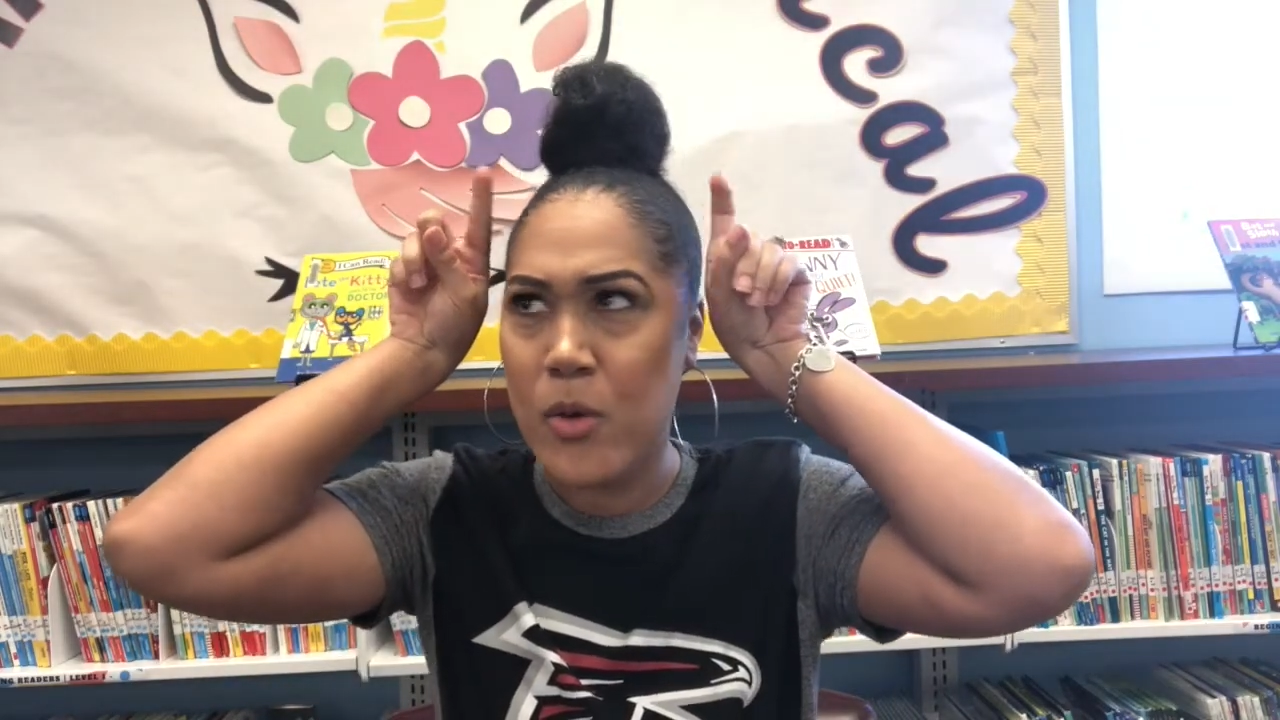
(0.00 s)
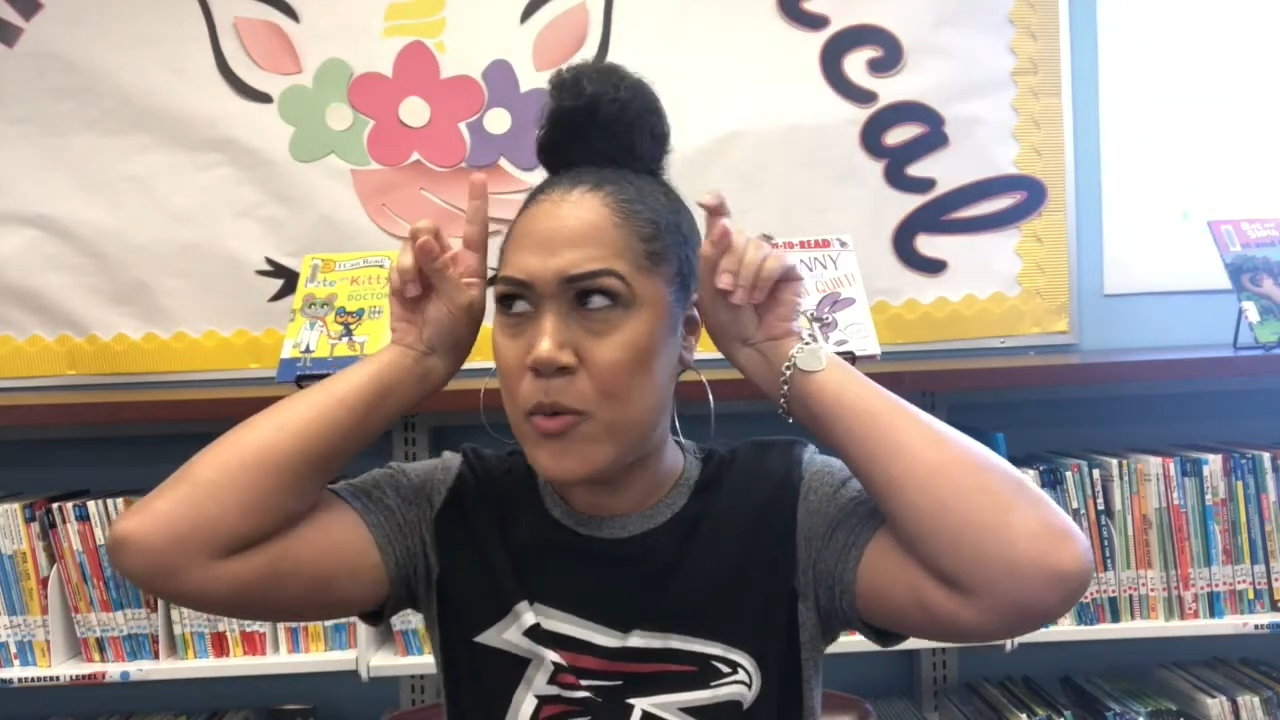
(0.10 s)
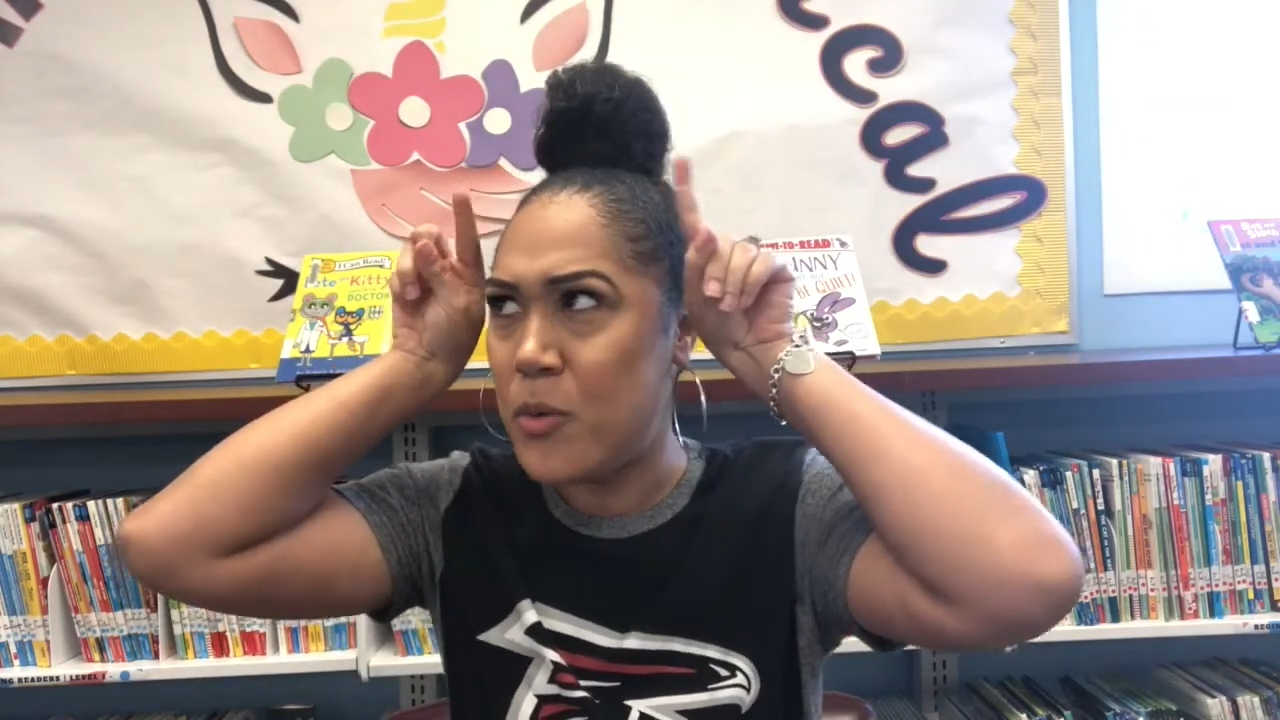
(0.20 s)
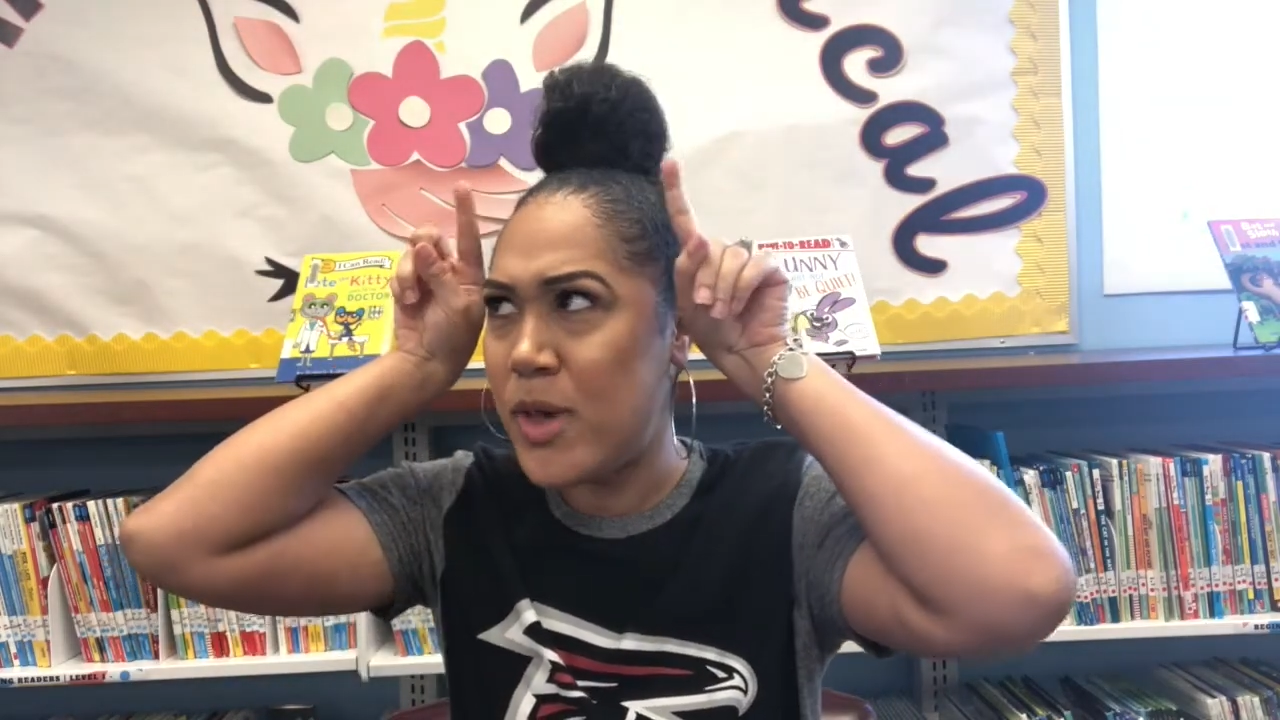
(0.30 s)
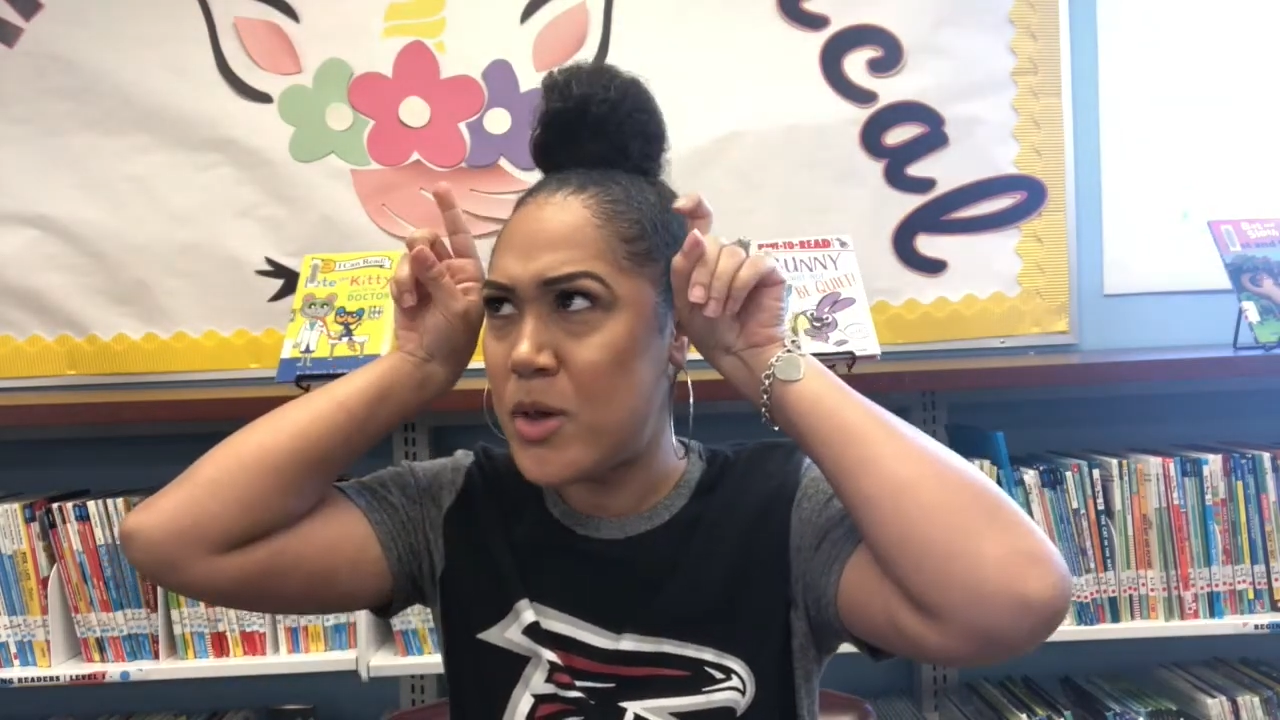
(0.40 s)

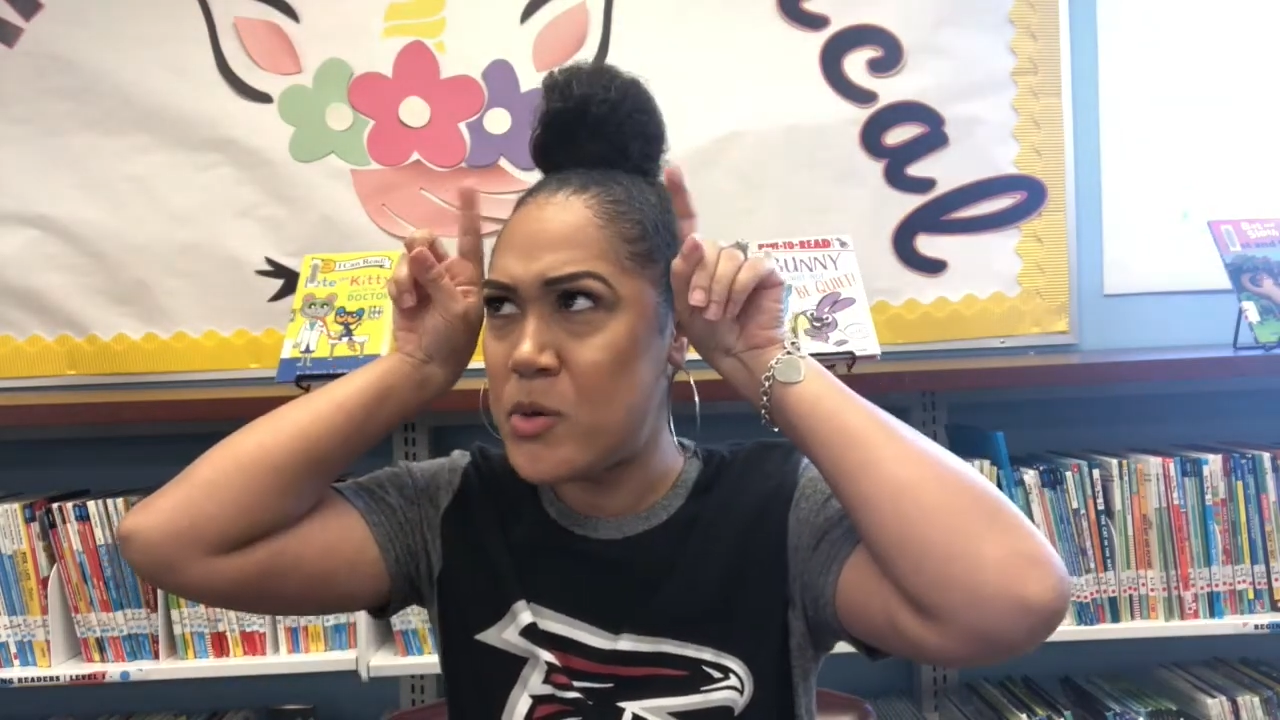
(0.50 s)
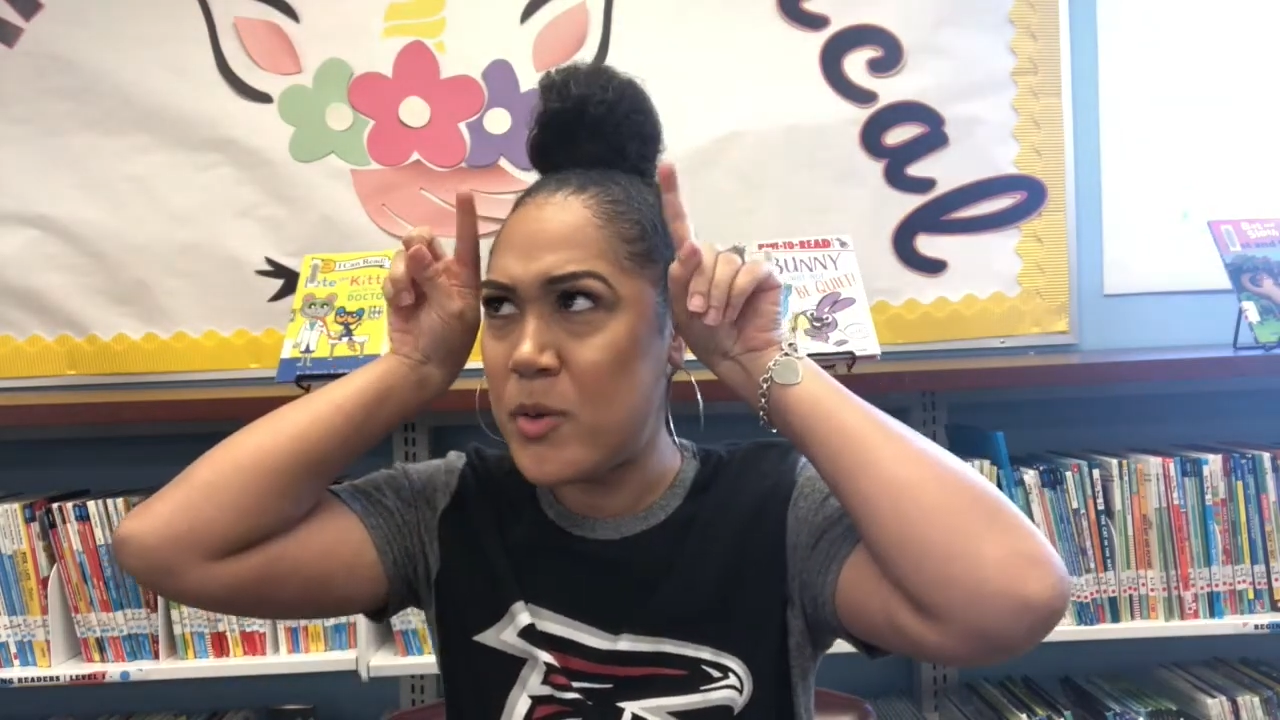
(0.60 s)
wiggle,